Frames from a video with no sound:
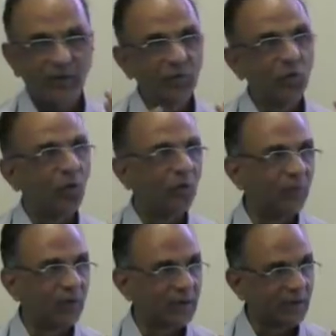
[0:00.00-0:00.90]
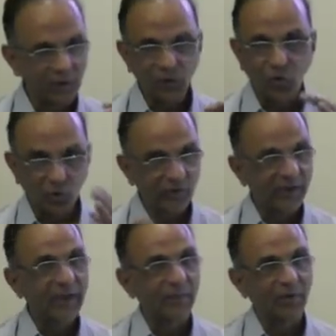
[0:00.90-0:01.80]
give you homework and you don't
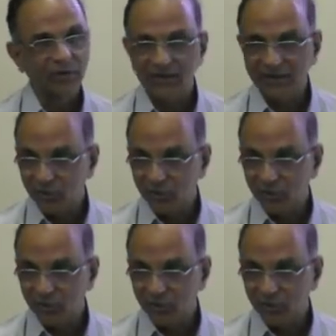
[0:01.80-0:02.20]
read about that,